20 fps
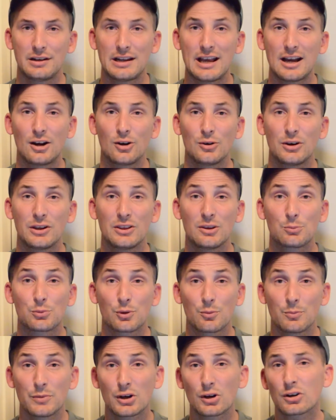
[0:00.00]
Now, in the
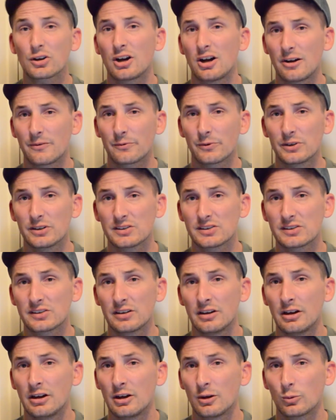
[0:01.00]
Premier Conference,
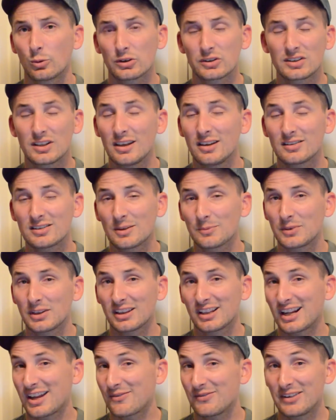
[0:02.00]
we're seeing something
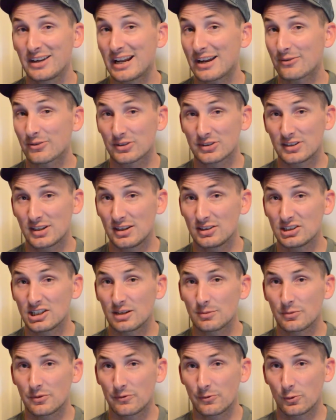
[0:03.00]
that I've never seen
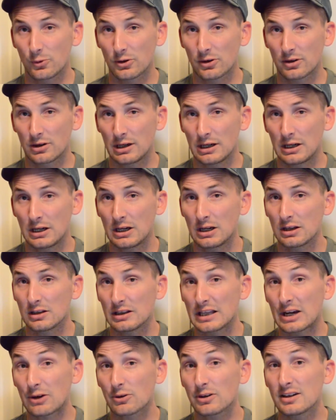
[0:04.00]
done before.
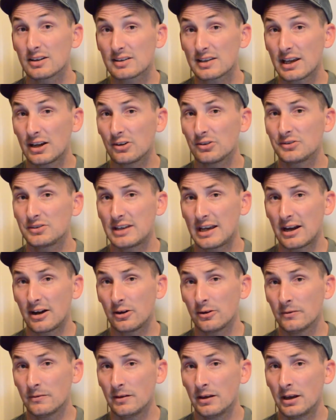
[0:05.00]
Larry has held
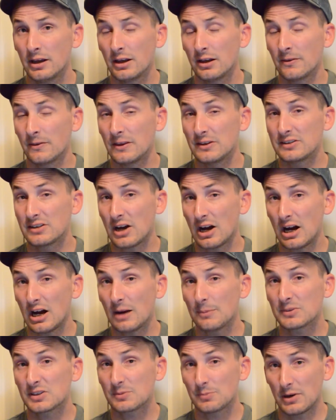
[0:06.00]
down the
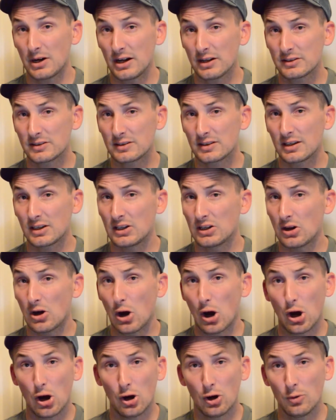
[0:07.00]
top spots in
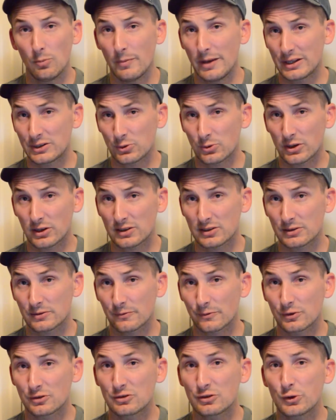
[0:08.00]
all metrics
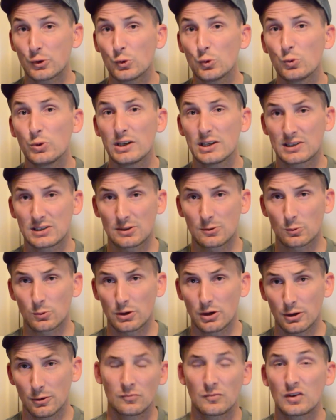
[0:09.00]
for 2 weeks in a
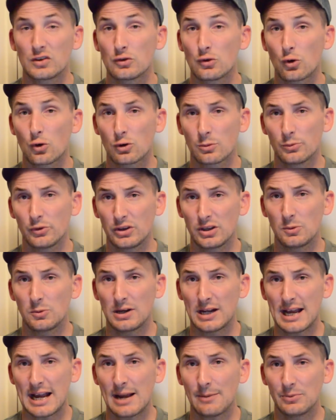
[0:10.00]
row. Normally
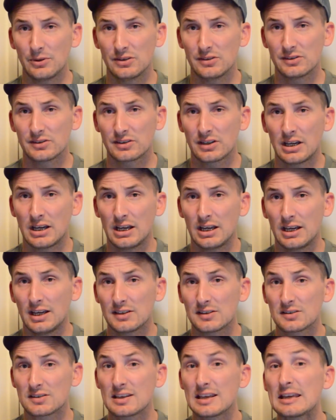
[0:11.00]
what happens
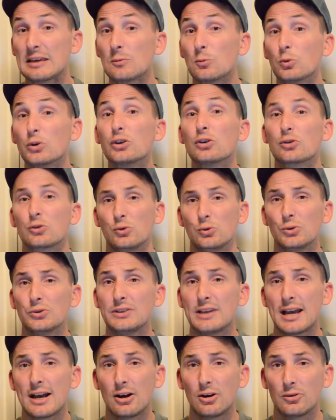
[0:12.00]
is a team will cool
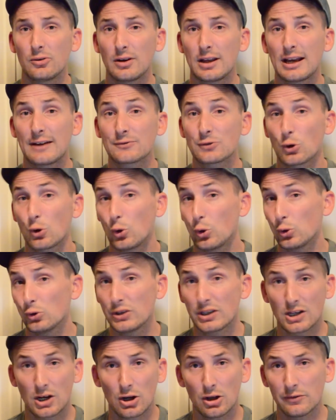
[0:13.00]
down after
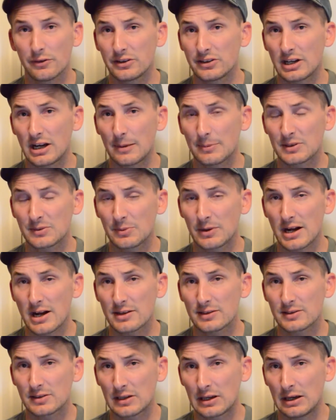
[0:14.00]
holding all the top
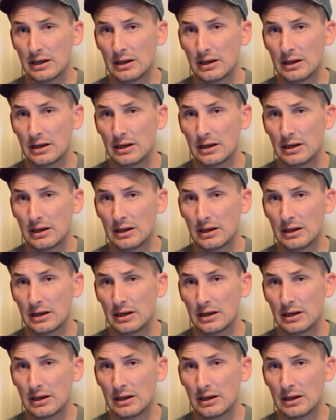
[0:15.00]
spots,